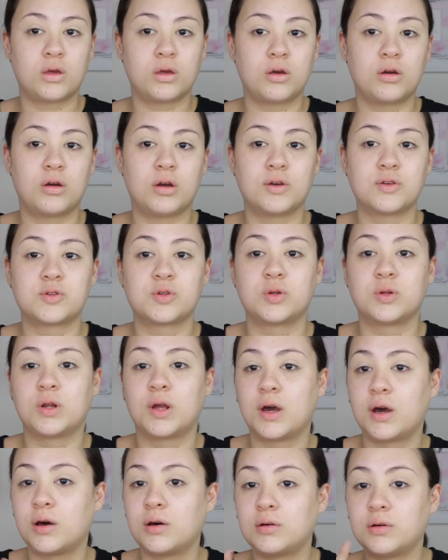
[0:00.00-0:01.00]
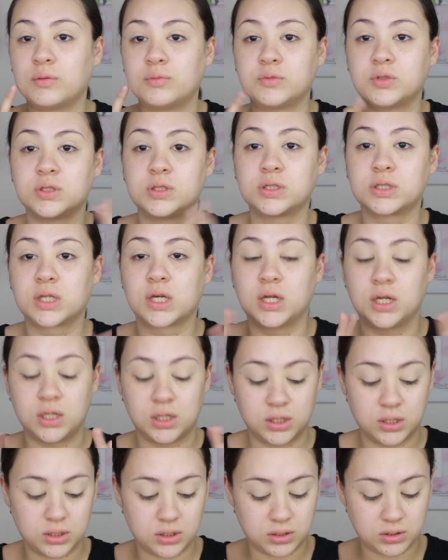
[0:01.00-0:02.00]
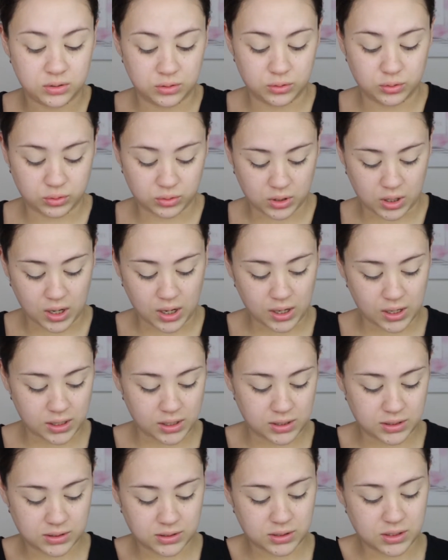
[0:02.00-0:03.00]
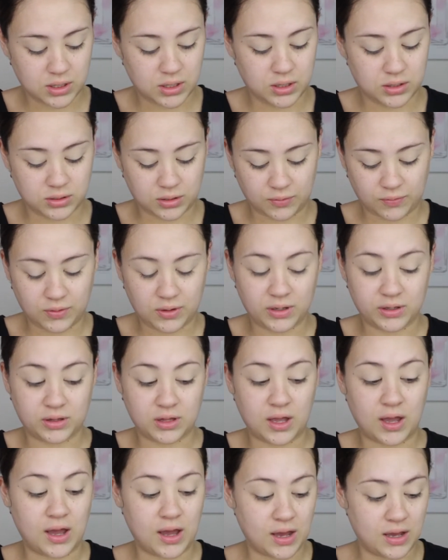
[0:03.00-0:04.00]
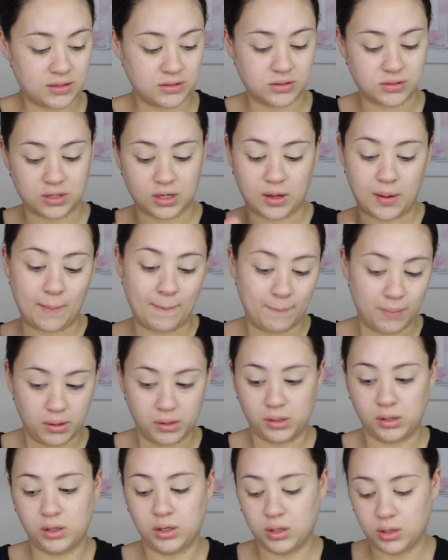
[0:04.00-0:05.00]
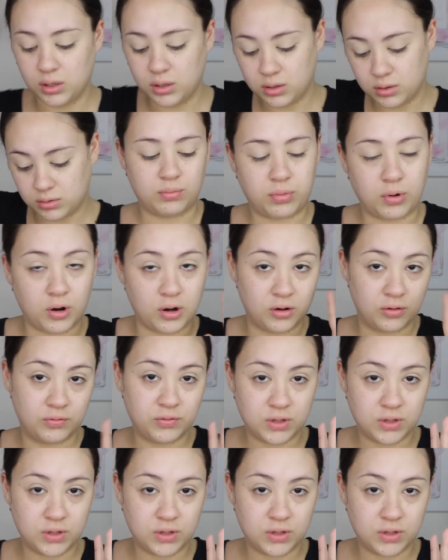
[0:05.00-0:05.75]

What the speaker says: Alright, so now I'm just gonna do the eyes. So I feel like the eyes is like a big part of